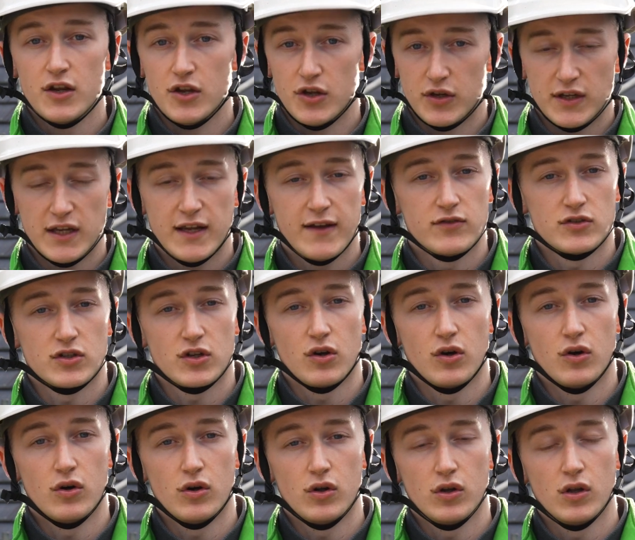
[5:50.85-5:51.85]
you can give us a
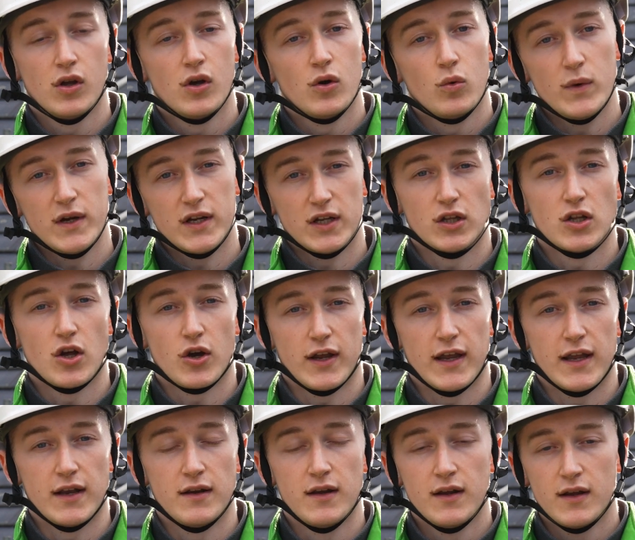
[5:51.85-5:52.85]
call, we can log
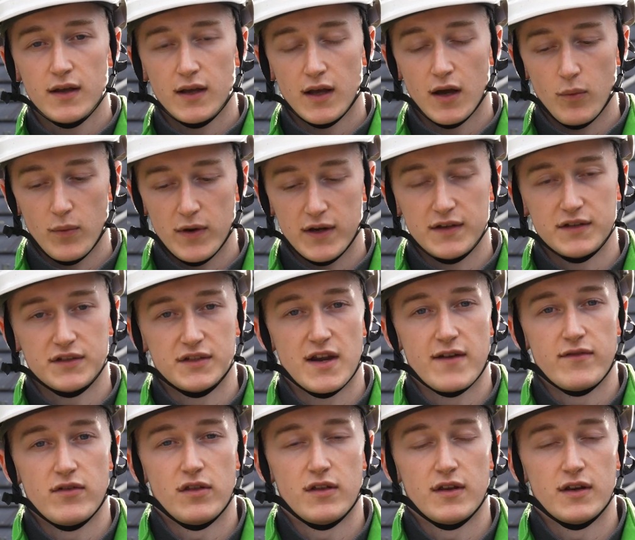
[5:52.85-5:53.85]
in and we can see
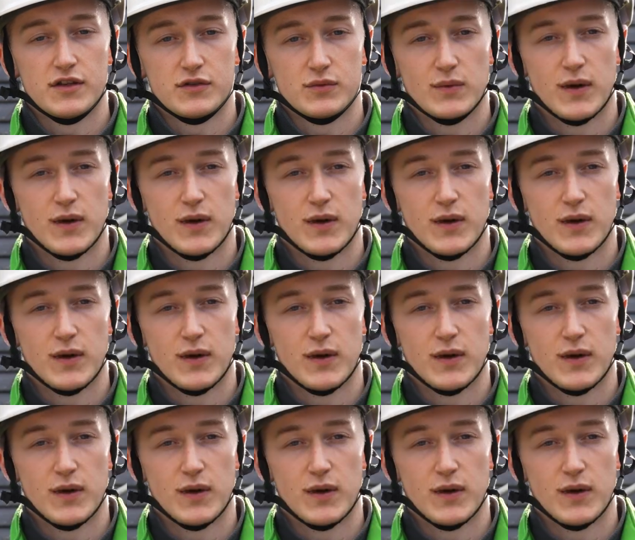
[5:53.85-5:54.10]
everything as